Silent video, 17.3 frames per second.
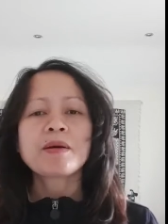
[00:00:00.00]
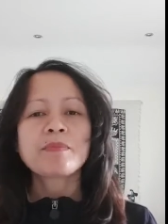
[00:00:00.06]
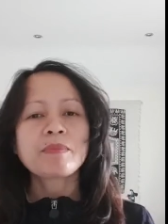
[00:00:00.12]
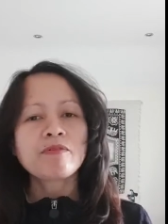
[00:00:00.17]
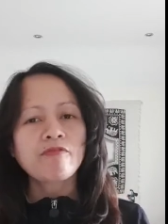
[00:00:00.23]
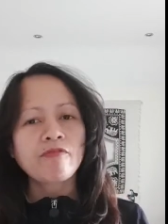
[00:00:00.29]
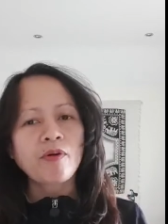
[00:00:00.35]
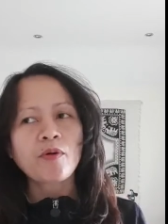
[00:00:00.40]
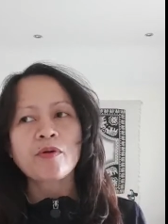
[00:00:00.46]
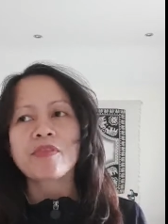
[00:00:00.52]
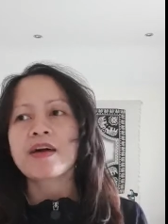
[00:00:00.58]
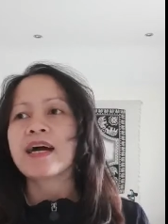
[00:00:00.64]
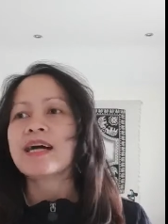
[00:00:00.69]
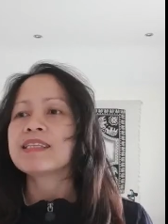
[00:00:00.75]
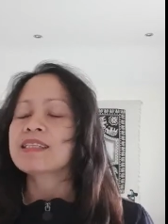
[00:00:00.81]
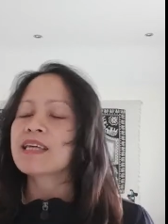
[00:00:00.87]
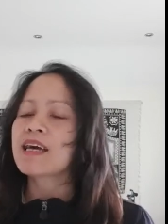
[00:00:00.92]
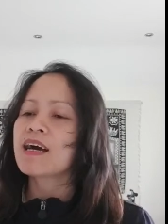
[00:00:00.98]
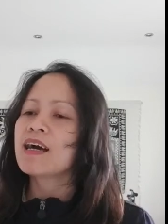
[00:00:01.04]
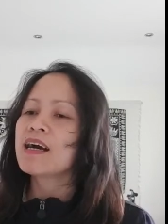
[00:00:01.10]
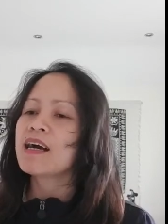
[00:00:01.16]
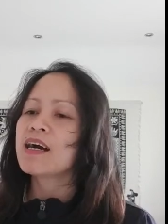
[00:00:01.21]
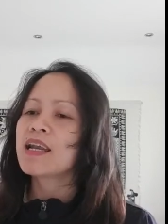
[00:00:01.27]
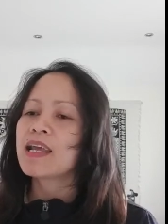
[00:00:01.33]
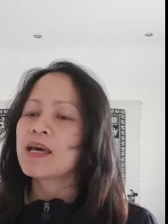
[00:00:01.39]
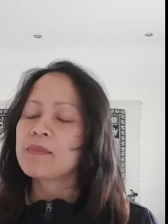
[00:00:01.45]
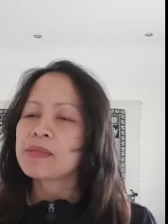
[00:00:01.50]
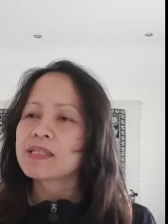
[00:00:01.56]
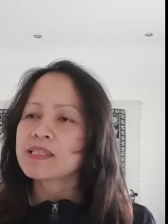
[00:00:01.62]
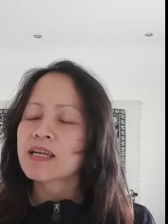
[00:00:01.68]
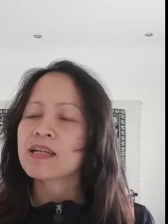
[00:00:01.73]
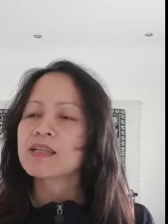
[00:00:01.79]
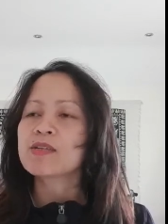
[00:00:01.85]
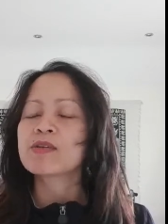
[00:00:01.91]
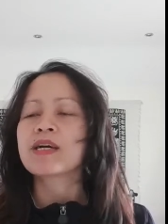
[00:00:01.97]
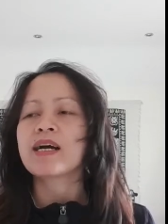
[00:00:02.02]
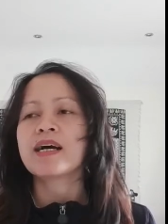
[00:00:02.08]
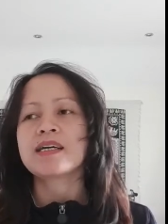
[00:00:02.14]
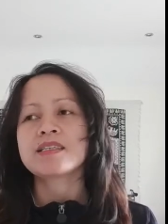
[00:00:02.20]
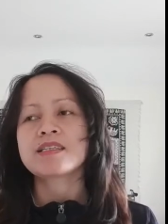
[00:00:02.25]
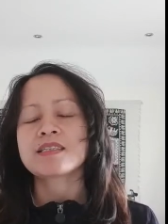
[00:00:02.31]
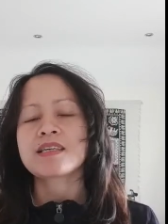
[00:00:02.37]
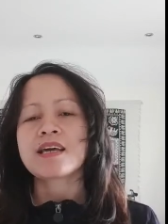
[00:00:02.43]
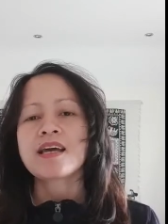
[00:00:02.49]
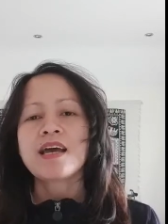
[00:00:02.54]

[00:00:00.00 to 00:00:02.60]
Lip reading: But before that, let me tell you guys,